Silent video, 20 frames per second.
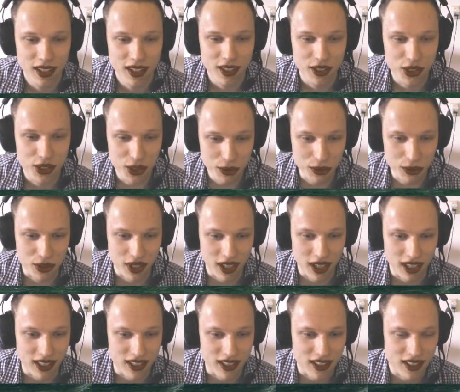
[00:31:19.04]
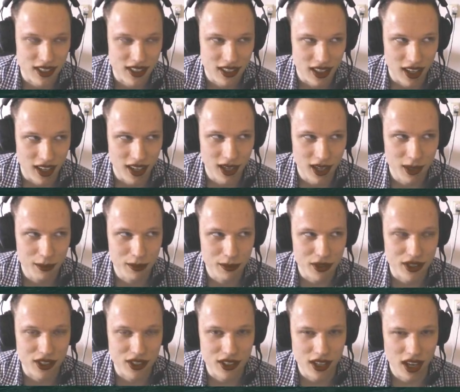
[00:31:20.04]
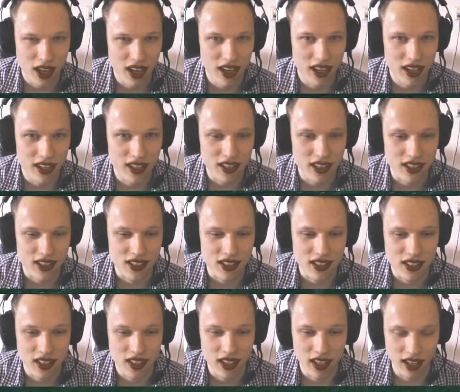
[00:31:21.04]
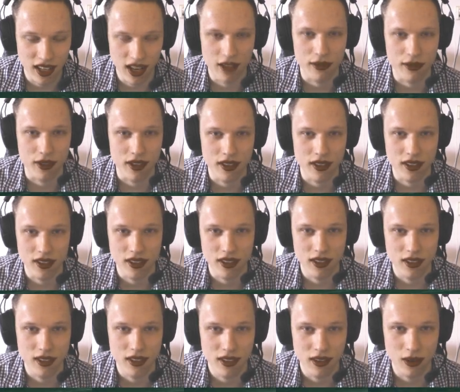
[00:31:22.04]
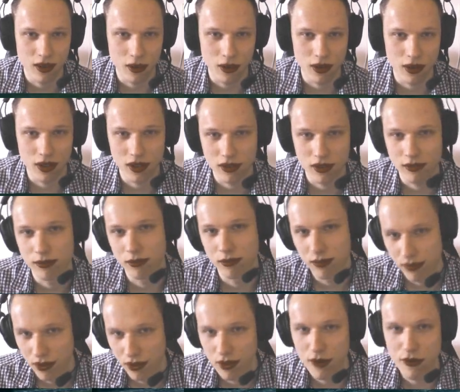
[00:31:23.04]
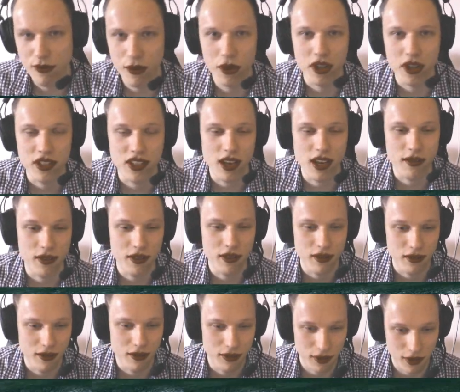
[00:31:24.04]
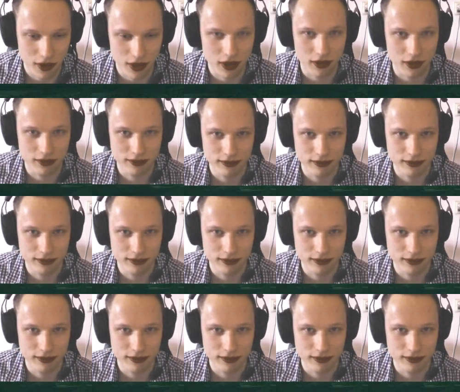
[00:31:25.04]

Shoe size. I'm a size 11 or 47 or